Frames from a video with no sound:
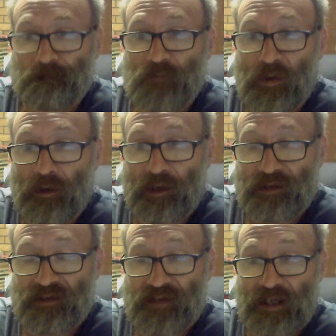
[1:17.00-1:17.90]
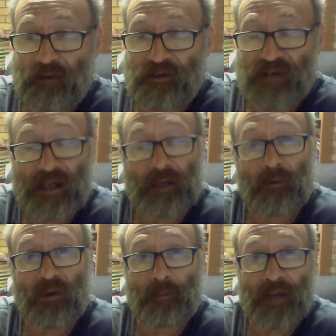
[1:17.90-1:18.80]
I'm going to tell you exactly
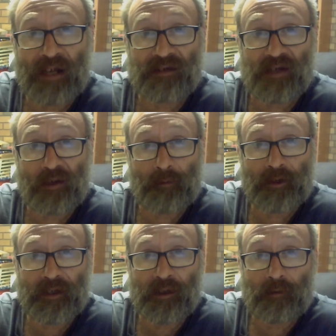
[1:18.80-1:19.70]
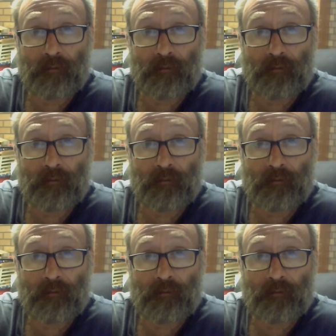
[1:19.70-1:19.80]
what the plan's going to be.